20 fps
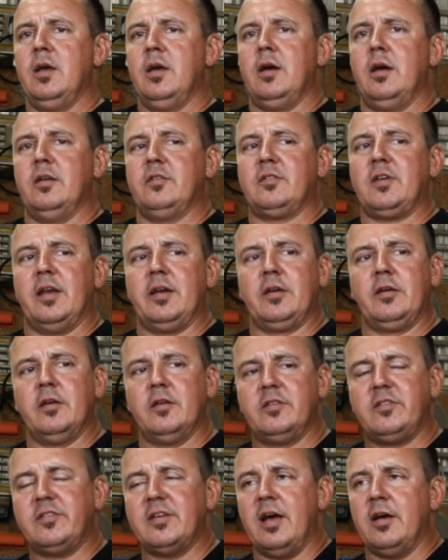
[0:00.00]
It's got a
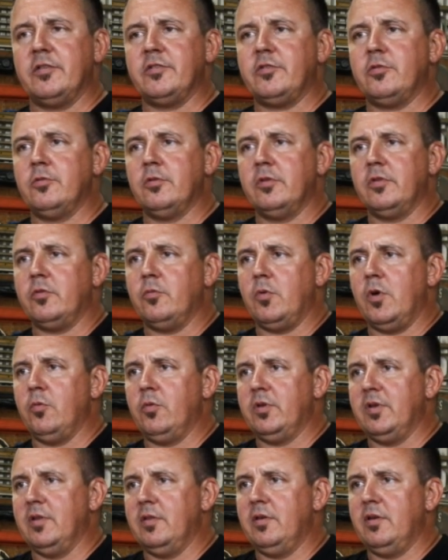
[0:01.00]
good sound to it, the way
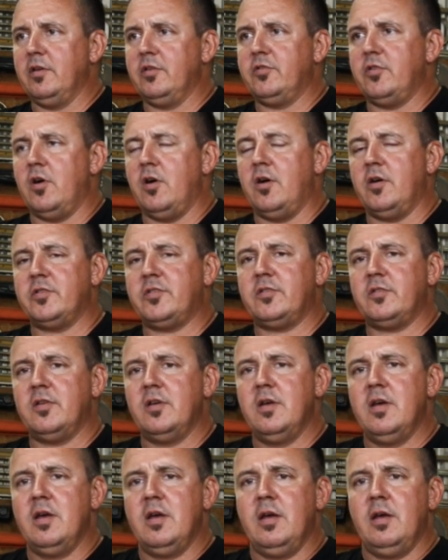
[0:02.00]
we did the exhaust,
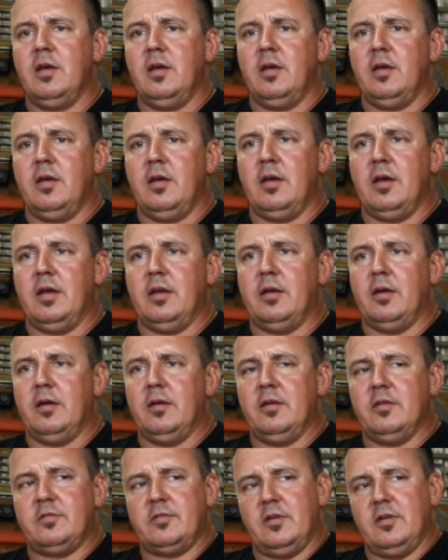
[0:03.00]
and
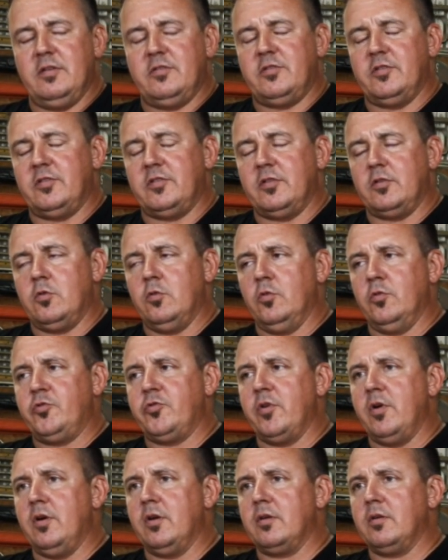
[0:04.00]
it's just a cool
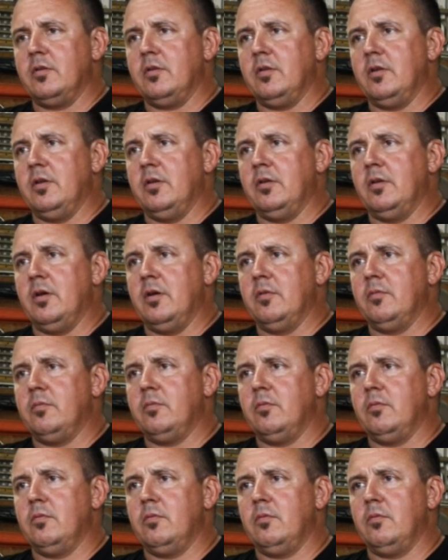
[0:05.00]
truck.
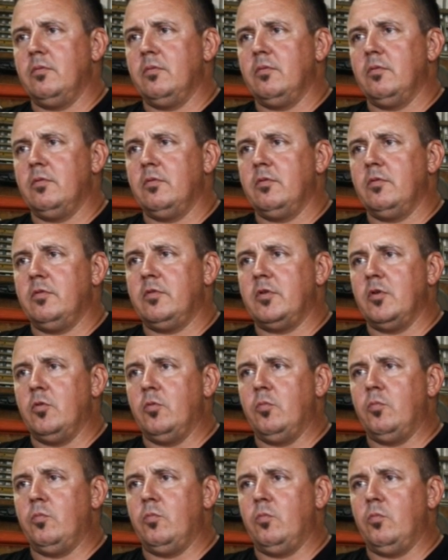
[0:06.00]
And
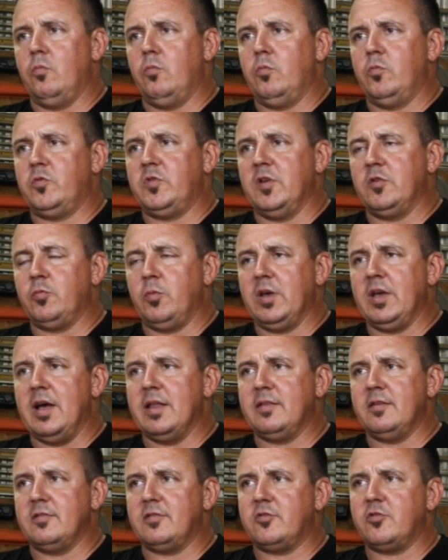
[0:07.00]
so since we
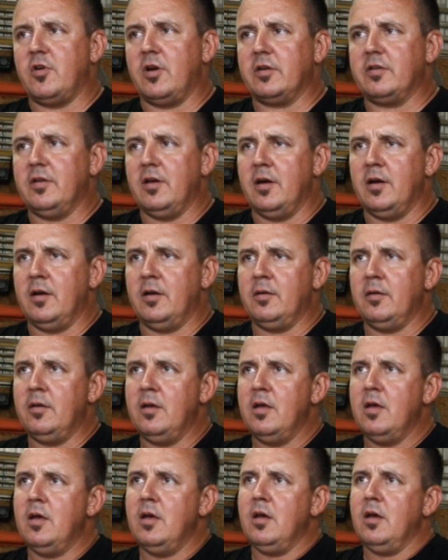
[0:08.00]
got this truck done,
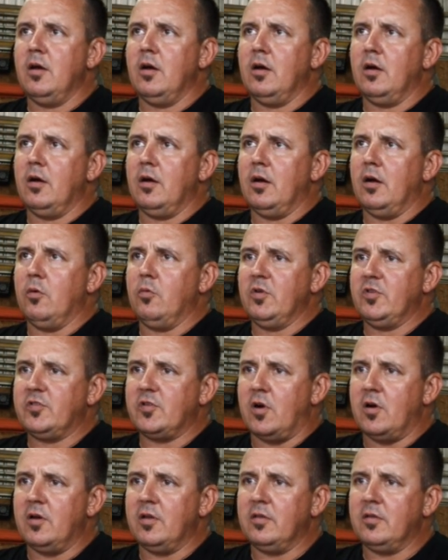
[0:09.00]
we
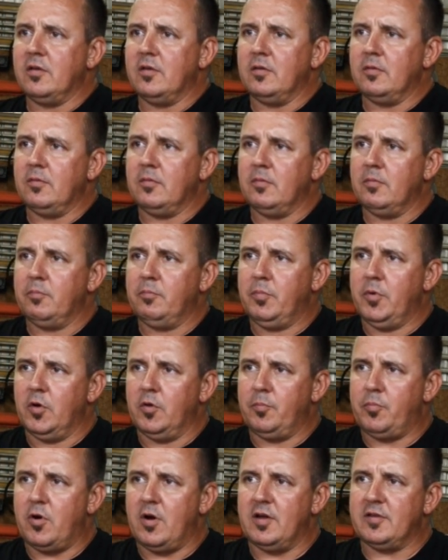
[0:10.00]
started the
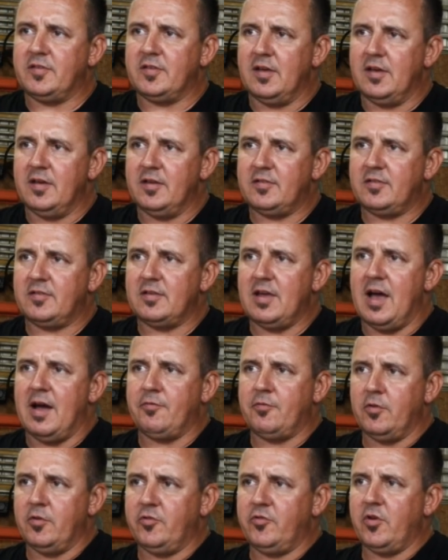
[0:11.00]
build process
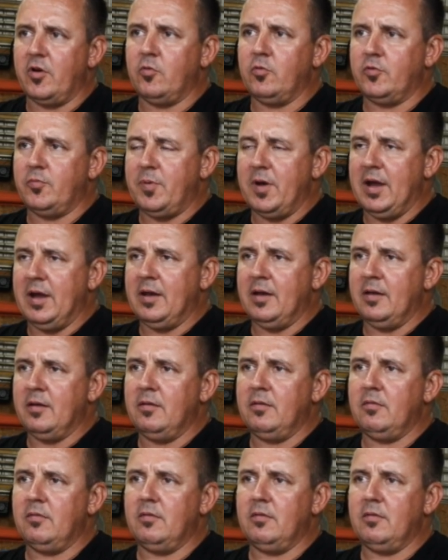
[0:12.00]
after the truck was painted.